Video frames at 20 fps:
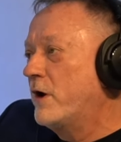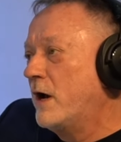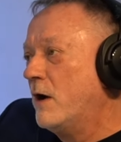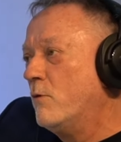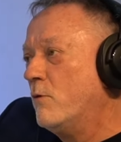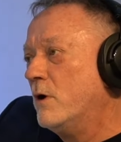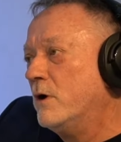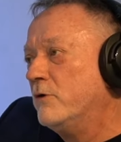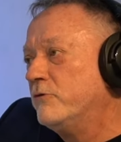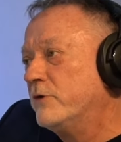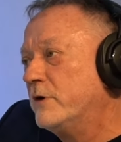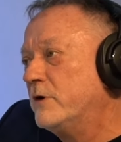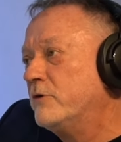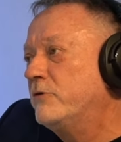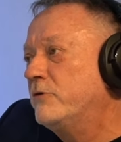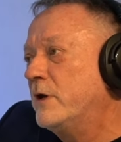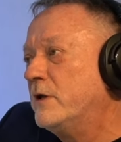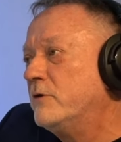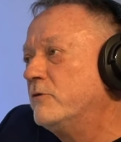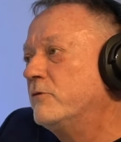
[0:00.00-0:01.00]
I was in a
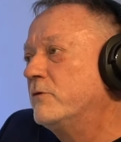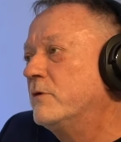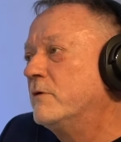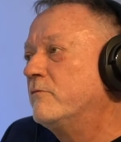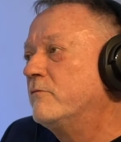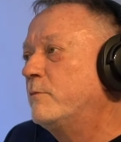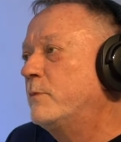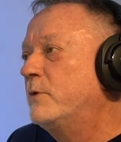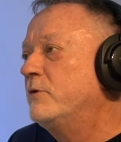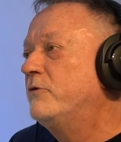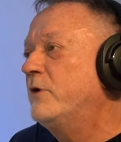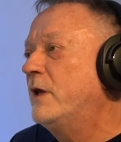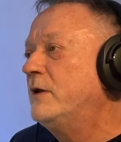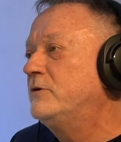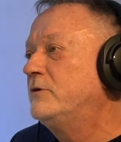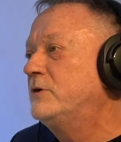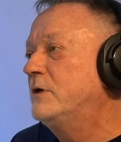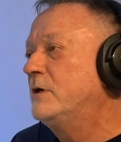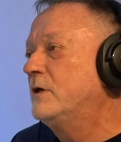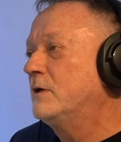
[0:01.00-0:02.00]
sense of
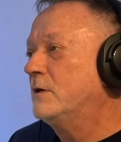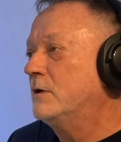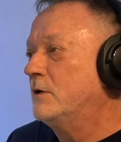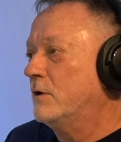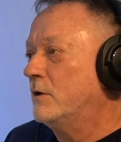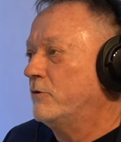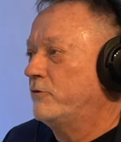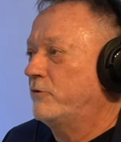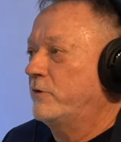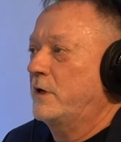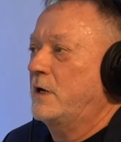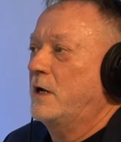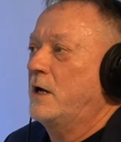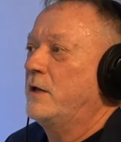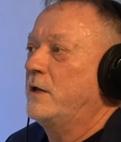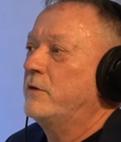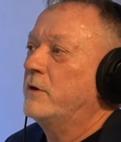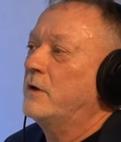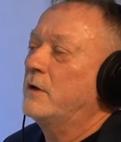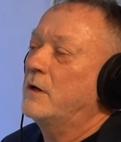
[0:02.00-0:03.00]
presenting, you know, as the
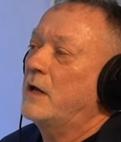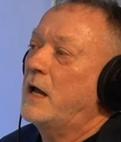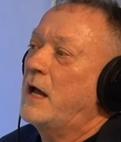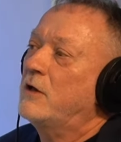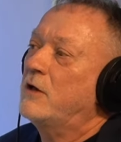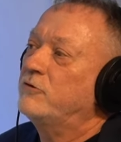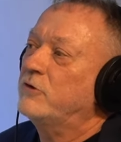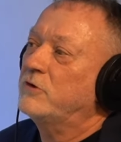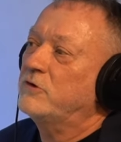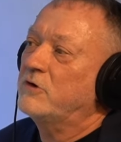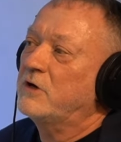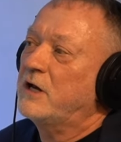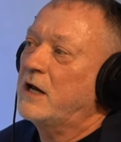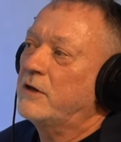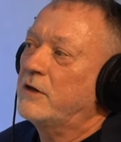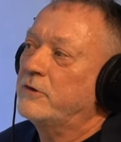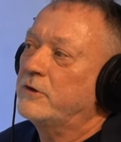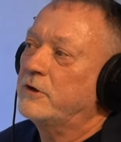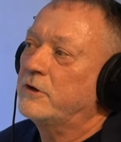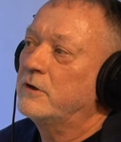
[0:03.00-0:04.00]
guy that has it
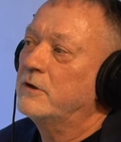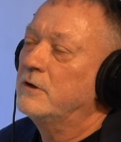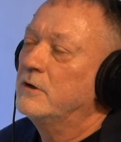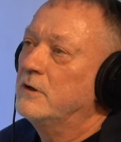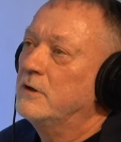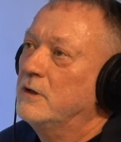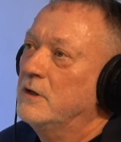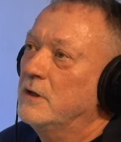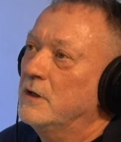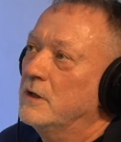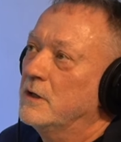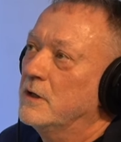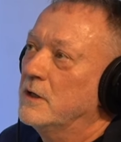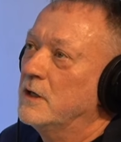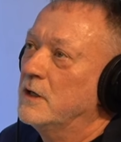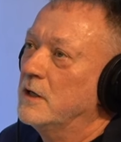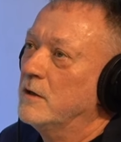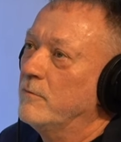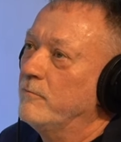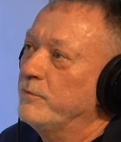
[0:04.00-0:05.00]
together
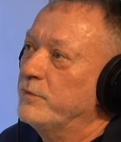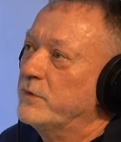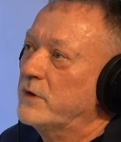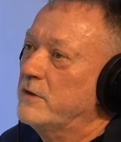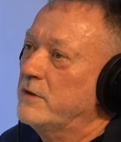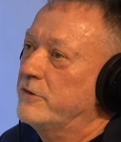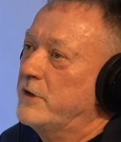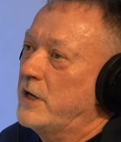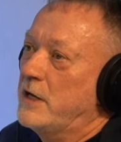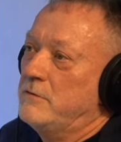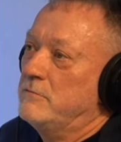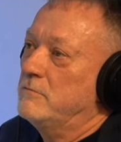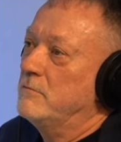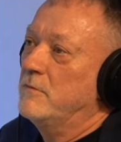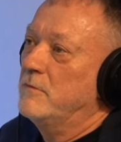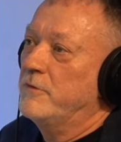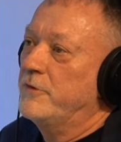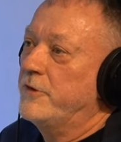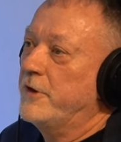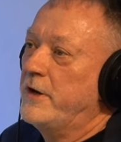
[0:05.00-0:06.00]
um, then
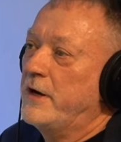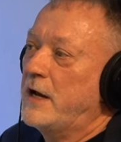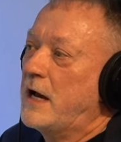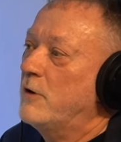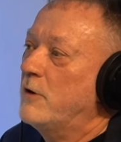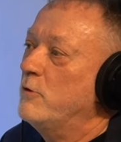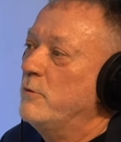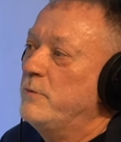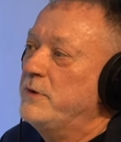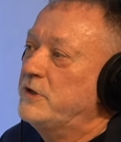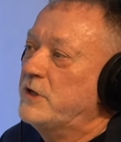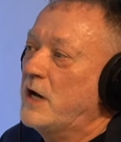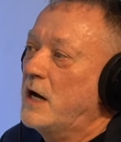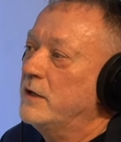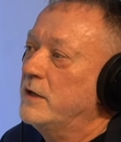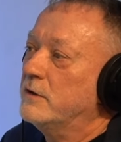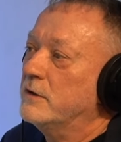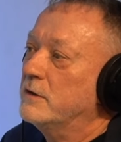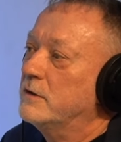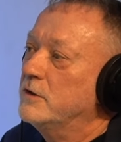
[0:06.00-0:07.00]
then I would be
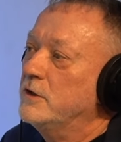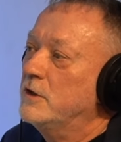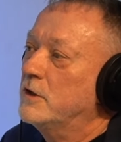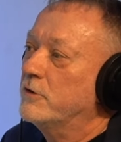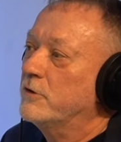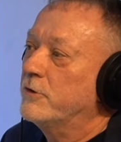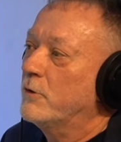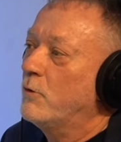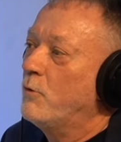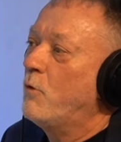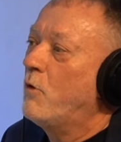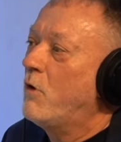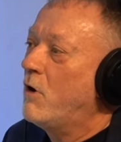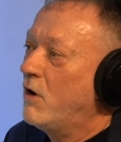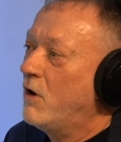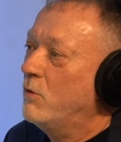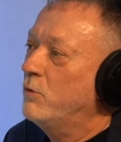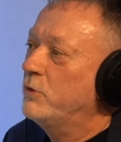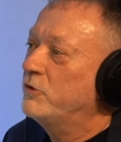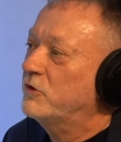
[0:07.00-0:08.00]
done. You know, the
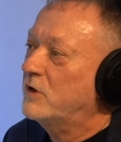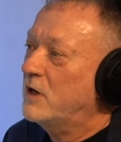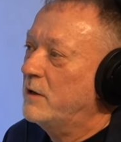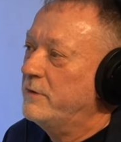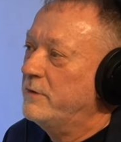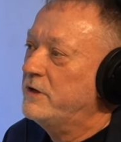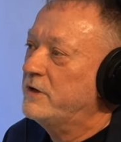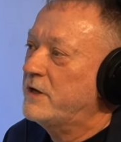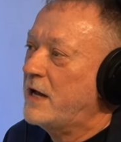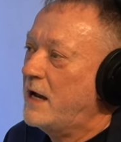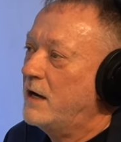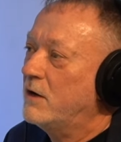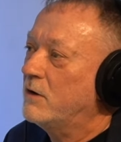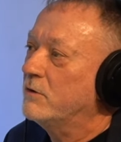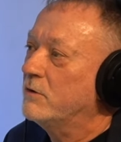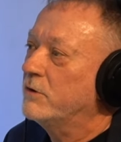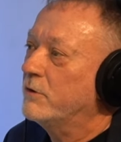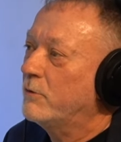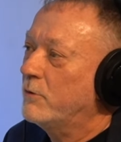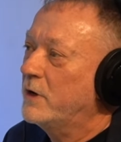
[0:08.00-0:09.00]
wall was coming
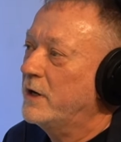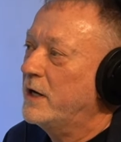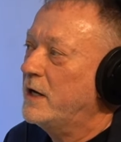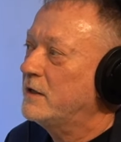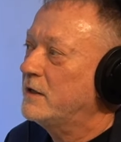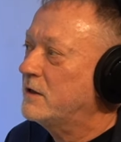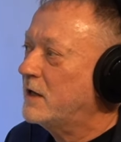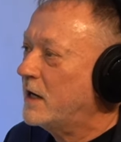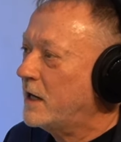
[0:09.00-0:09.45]
down, the one I'd